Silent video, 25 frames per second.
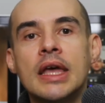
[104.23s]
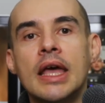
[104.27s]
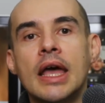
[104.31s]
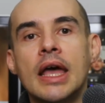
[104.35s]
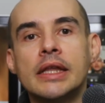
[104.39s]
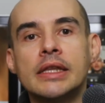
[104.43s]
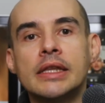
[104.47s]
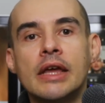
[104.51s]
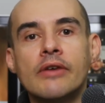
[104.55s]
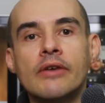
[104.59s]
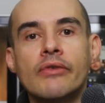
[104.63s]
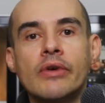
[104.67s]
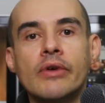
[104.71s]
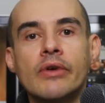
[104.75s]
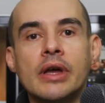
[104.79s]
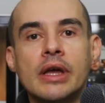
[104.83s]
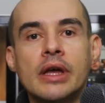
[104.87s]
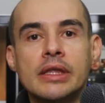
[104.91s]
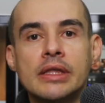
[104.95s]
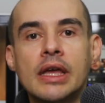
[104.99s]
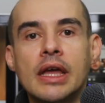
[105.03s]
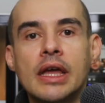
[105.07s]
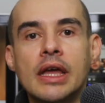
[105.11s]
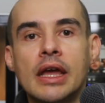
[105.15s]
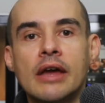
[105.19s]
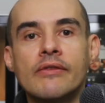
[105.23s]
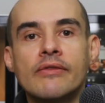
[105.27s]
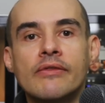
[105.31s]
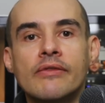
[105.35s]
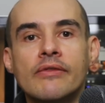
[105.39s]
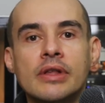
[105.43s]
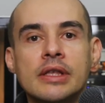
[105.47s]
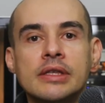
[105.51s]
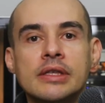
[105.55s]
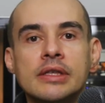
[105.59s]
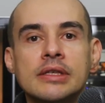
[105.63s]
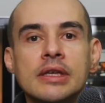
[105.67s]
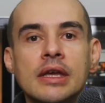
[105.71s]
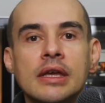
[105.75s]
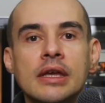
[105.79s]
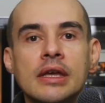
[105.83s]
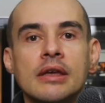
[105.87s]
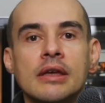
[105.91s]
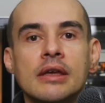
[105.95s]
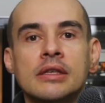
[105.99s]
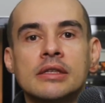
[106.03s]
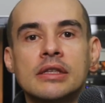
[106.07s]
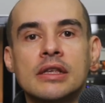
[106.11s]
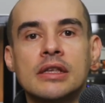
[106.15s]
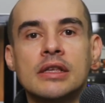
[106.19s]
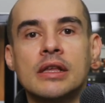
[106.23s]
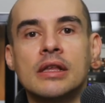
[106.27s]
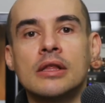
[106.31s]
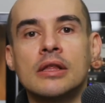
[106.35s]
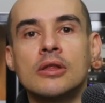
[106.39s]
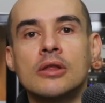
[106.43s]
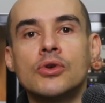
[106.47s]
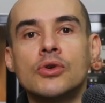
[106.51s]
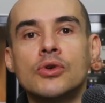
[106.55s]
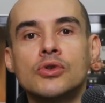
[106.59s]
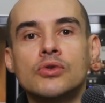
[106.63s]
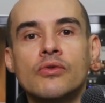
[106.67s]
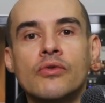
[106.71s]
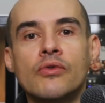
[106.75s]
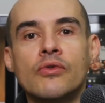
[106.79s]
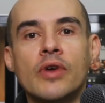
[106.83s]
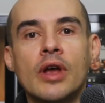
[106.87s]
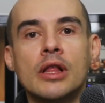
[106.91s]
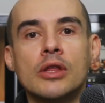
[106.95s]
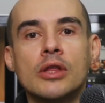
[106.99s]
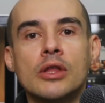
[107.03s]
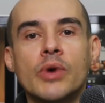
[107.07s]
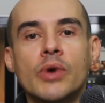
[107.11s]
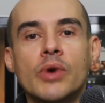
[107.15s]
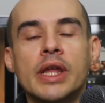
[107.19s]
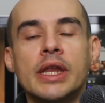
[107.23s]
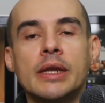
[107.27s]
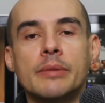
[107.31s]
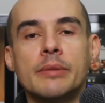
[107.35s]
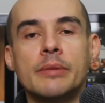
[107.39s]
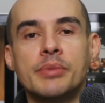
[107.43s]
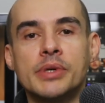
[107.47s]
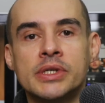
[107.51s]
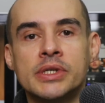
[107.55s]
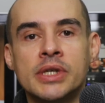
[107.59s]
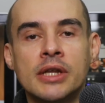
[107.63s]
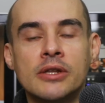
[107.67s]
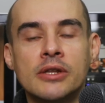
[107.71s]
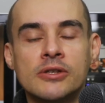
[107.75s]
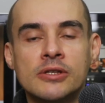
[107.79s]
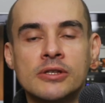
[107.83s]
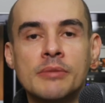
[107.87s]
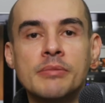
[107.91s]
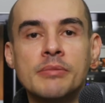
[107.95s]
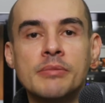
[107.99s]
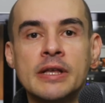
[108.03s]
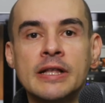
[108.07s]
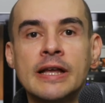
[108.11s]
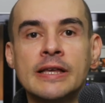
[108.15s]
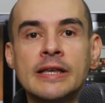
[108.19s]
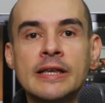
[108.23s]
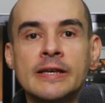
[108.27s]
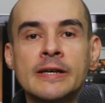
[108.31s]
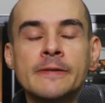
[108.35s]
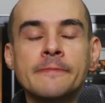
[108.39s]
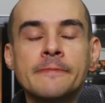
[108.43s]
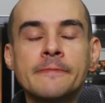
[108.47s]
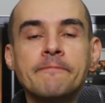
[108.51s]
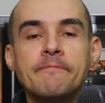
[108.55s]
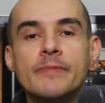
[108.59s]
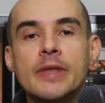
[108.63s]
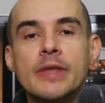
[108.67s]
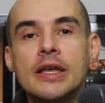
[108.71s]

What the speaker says: and they have let's say it's a loan to value 80% or something like that.